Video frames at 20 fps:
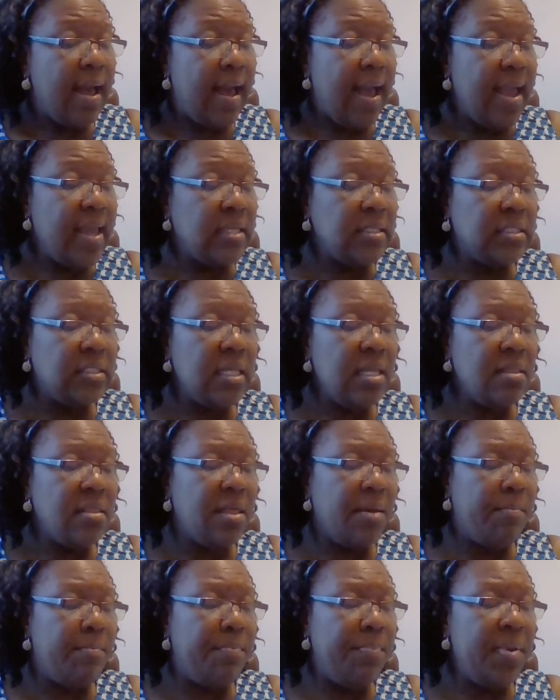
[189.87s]
I see
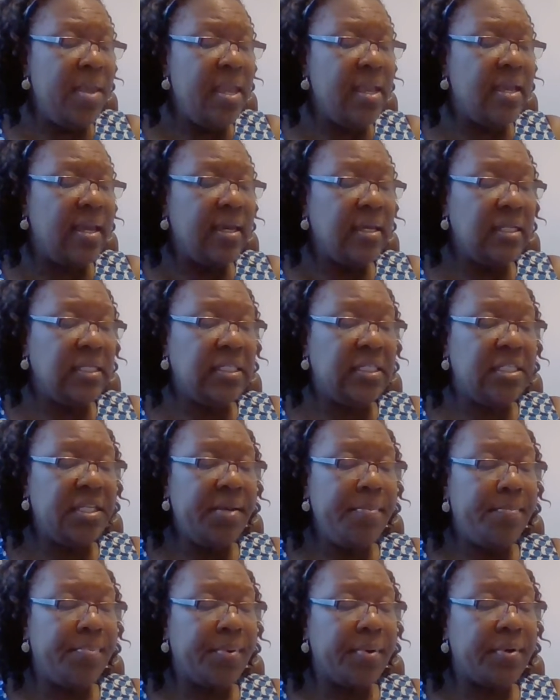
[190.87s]
the Big
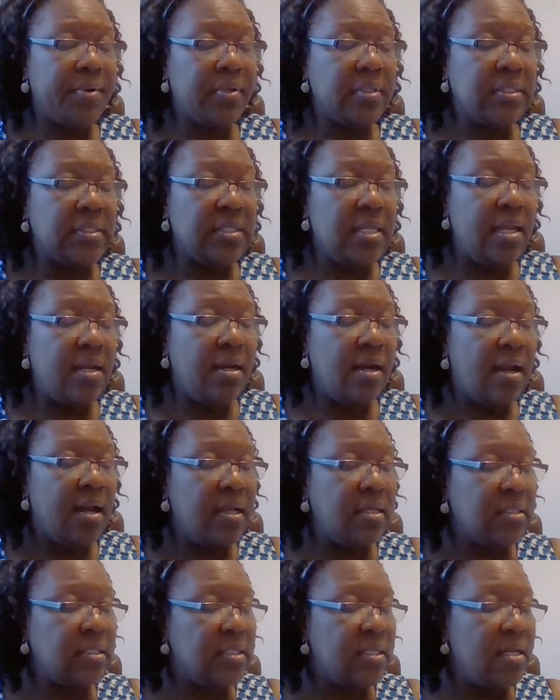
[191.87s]
Dipper, said
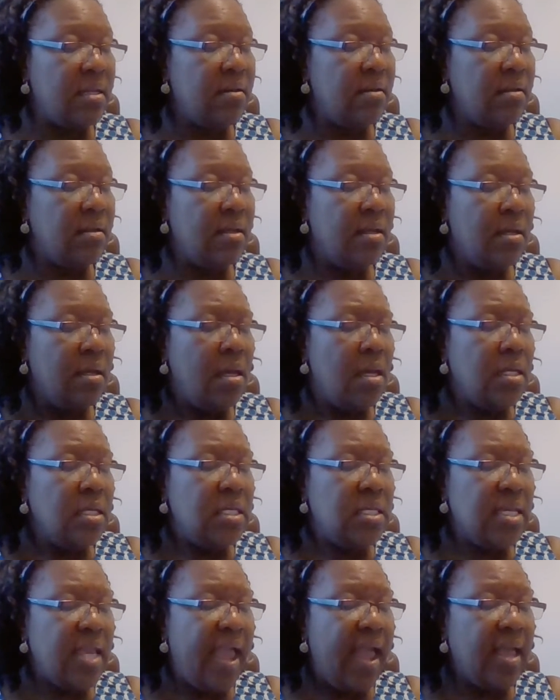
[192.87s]
Hudson.
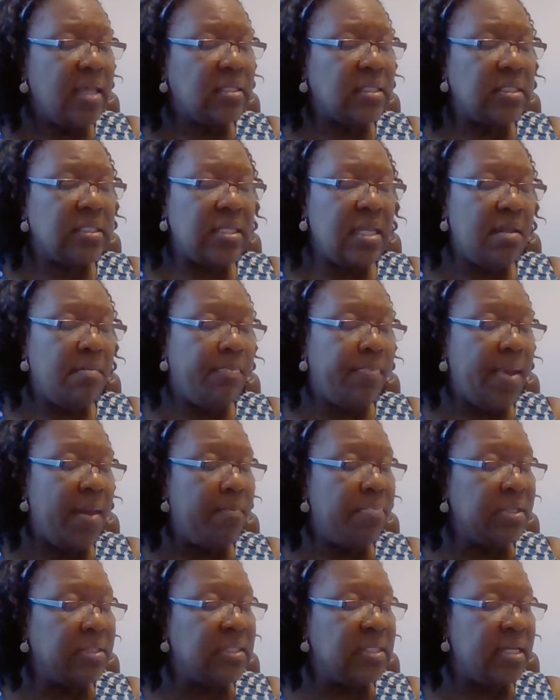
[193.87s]
Yes, said
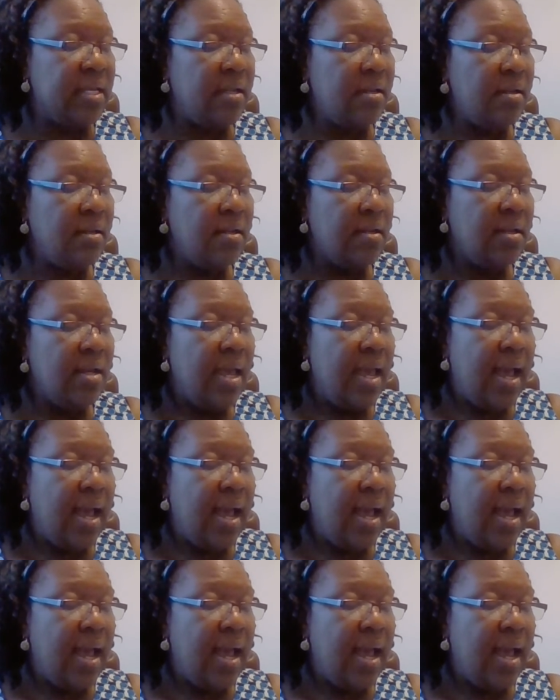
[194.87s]
POPPLETON.